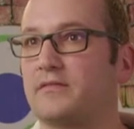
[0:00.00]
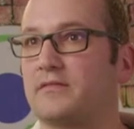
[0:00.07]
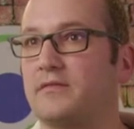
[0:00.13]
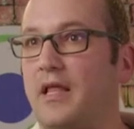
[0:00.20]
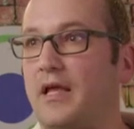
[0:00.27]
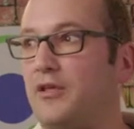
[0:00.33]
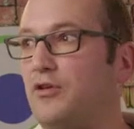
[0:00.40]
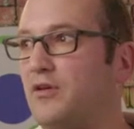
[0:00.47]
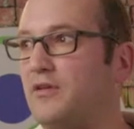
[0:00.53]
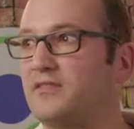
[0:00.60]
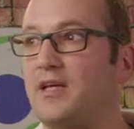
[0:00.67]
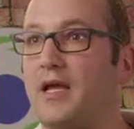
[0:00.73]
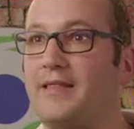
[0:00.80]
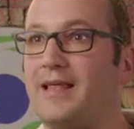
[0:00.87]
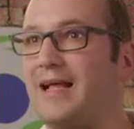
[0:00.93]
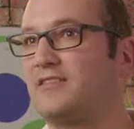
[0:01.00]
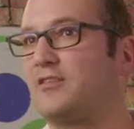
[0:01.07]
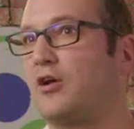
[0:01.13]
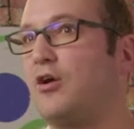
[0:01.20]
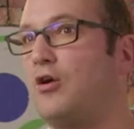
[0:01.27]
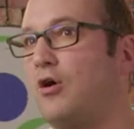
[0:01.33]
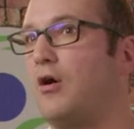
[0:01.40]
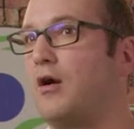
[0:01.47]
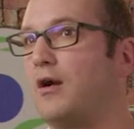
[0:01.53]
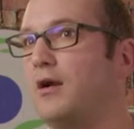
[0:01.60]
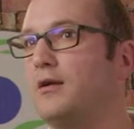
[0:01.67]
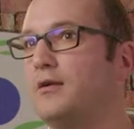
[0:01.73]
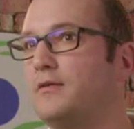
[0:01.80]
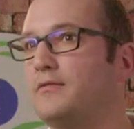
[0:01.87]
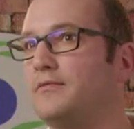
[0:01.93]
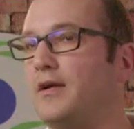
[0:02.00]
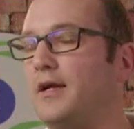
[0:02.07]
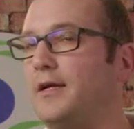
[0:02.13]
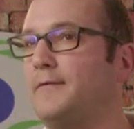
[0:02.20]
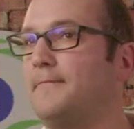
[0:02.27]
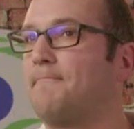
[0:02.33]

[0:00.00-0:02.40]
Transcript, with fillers: Like you can say that's a car, right?